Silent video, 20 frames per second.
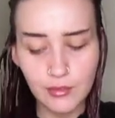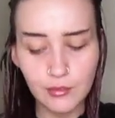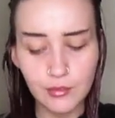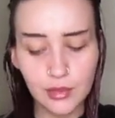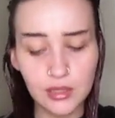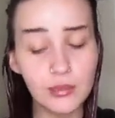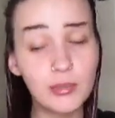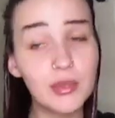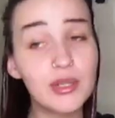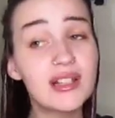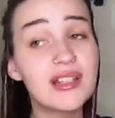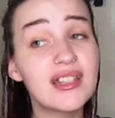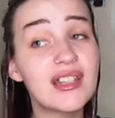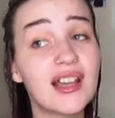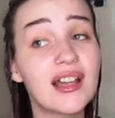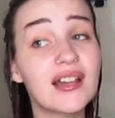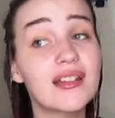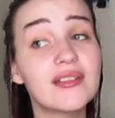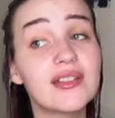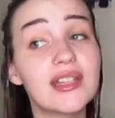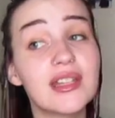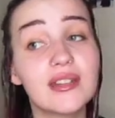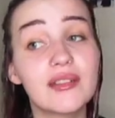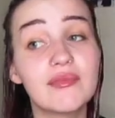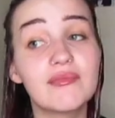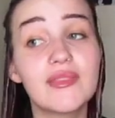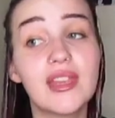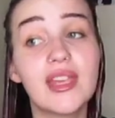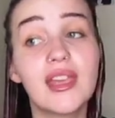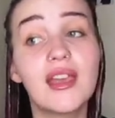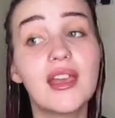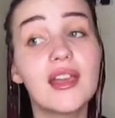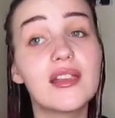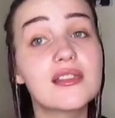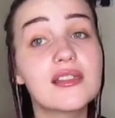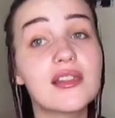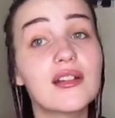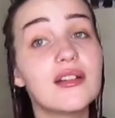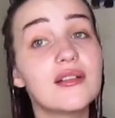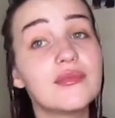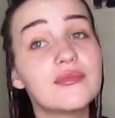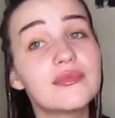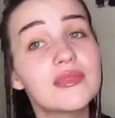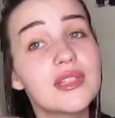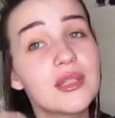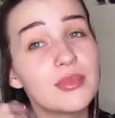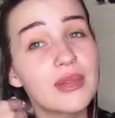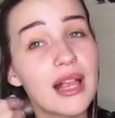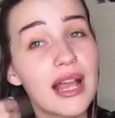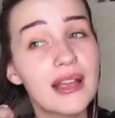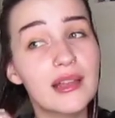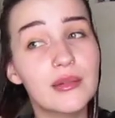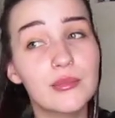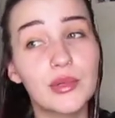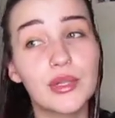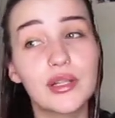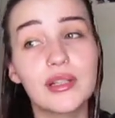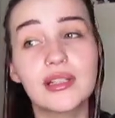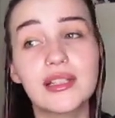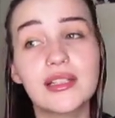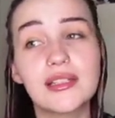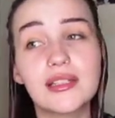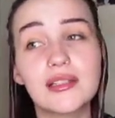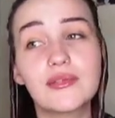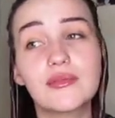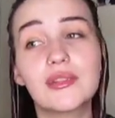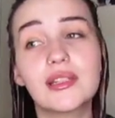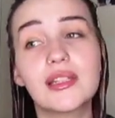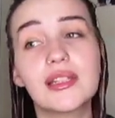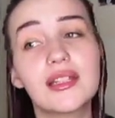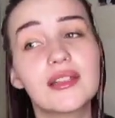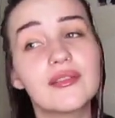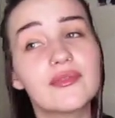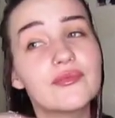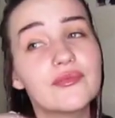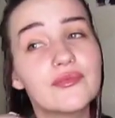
But the burgundy kind of did. And so the black and burgundy didn't really